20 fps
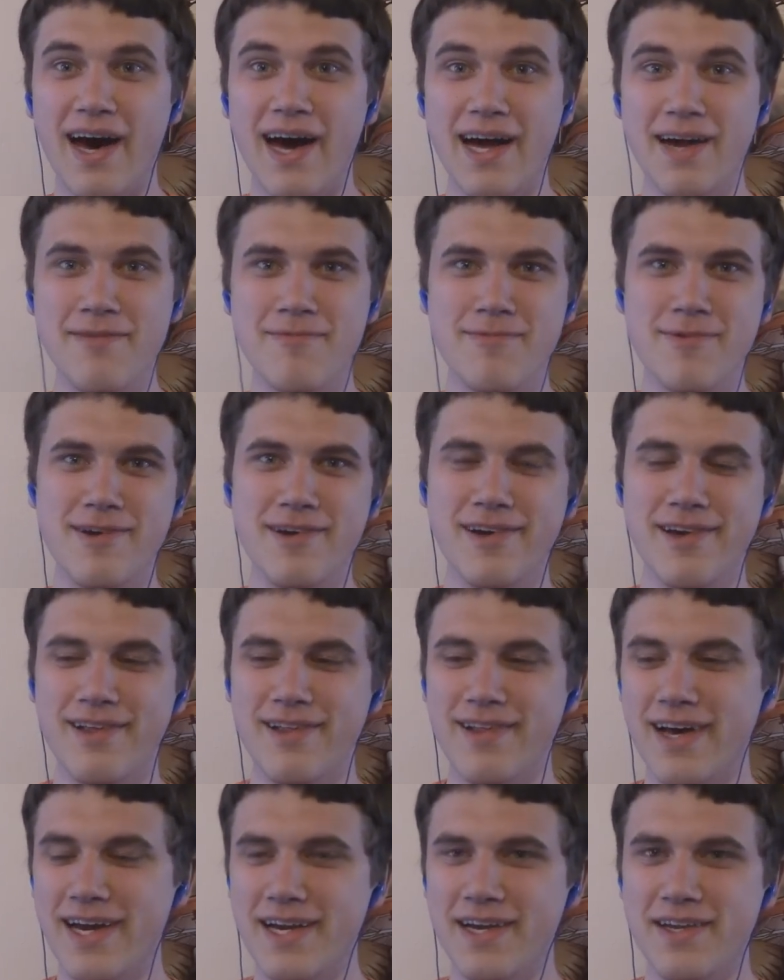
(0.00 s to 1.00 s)
I'm really
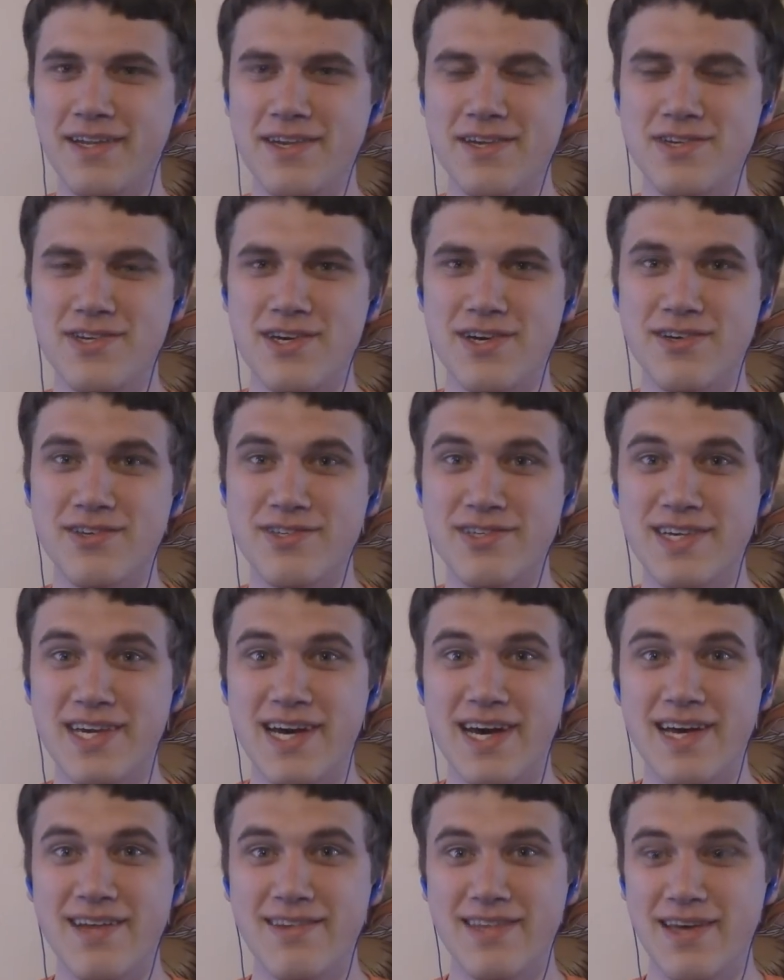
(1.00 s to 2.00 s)
liking the show, so
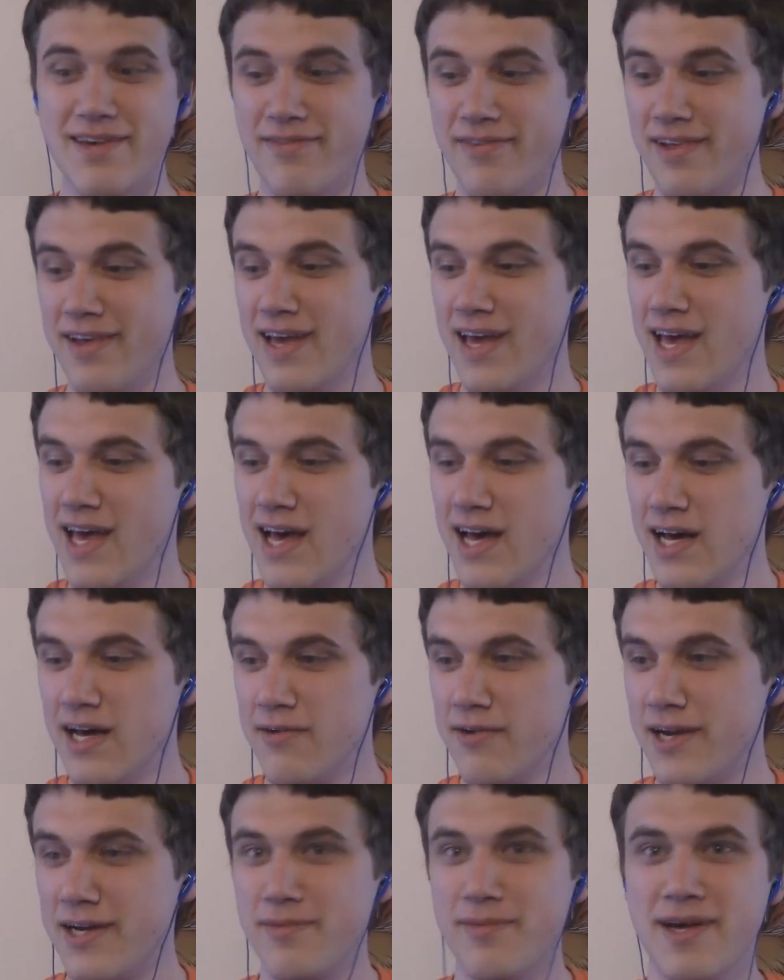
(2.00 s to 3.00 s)
yeah, I definitely
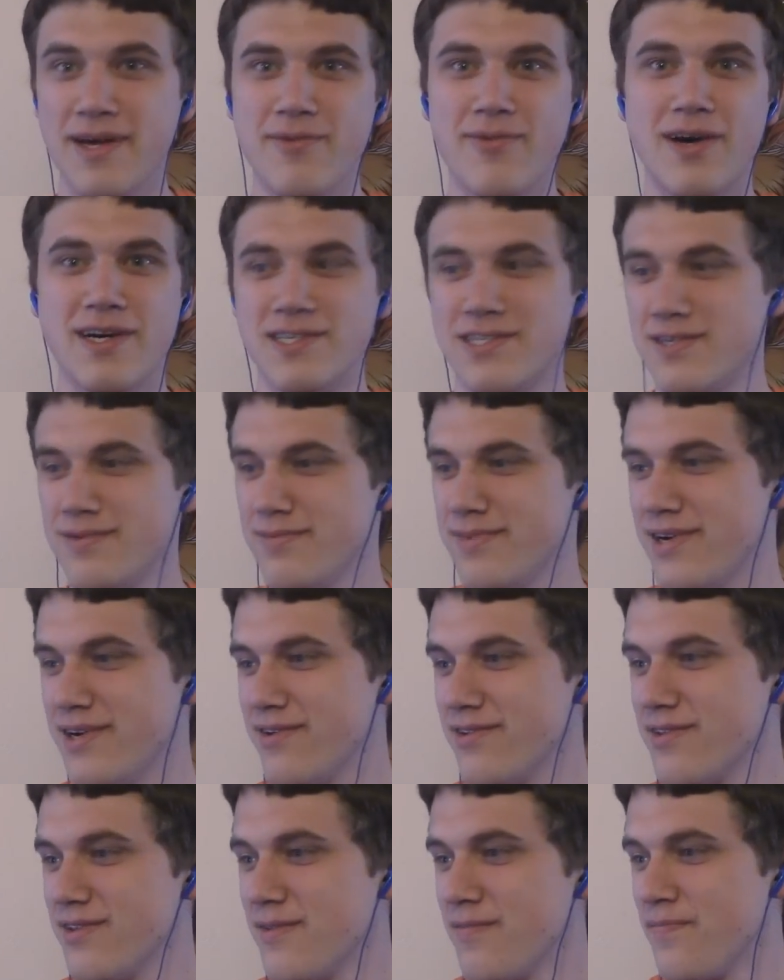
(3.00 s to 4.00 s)
recommend watching them
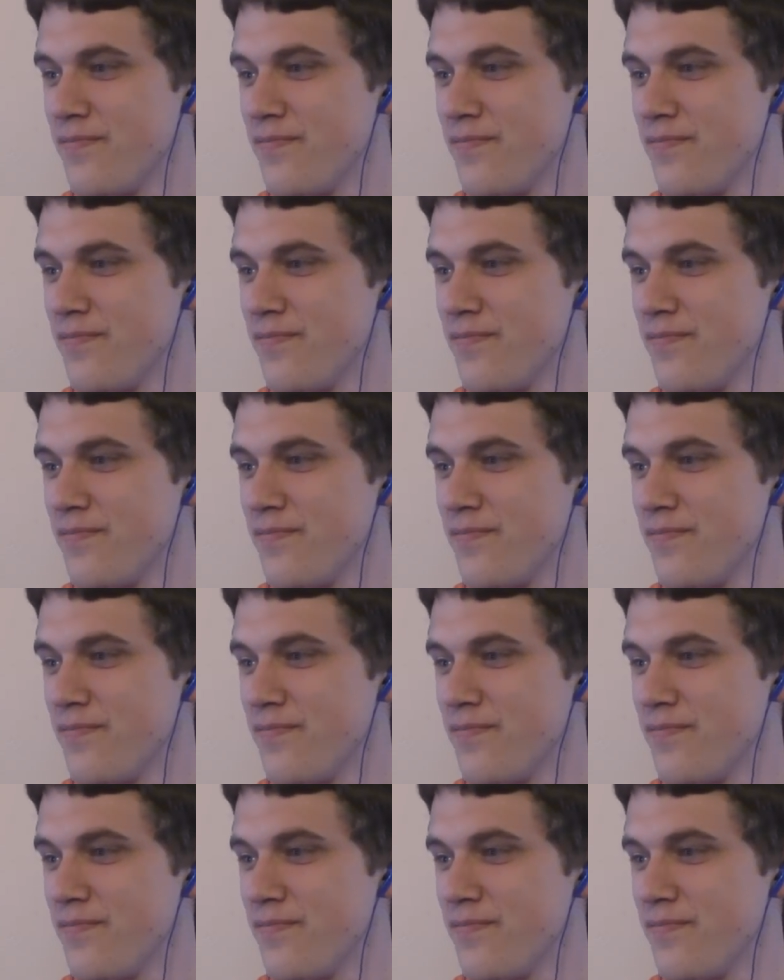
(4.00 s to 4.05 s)
both.